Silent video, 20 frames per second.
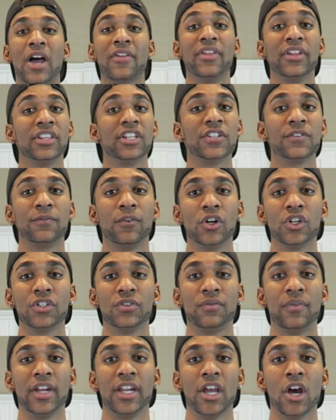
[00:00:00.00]
I think this
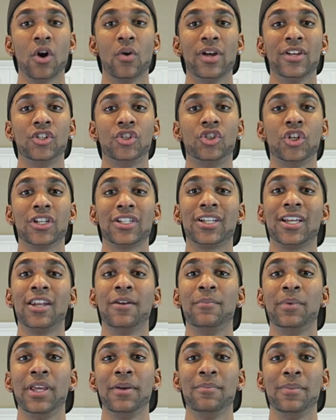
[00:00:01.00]
first video is just
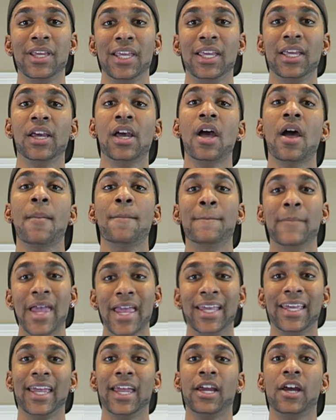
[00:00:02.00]
gonna be me
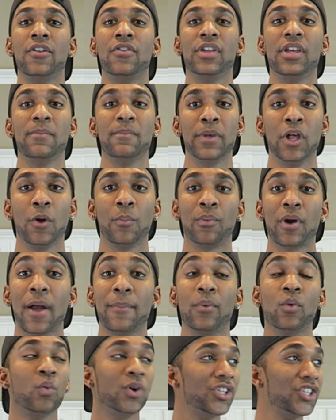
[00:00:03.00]
making the meal prep,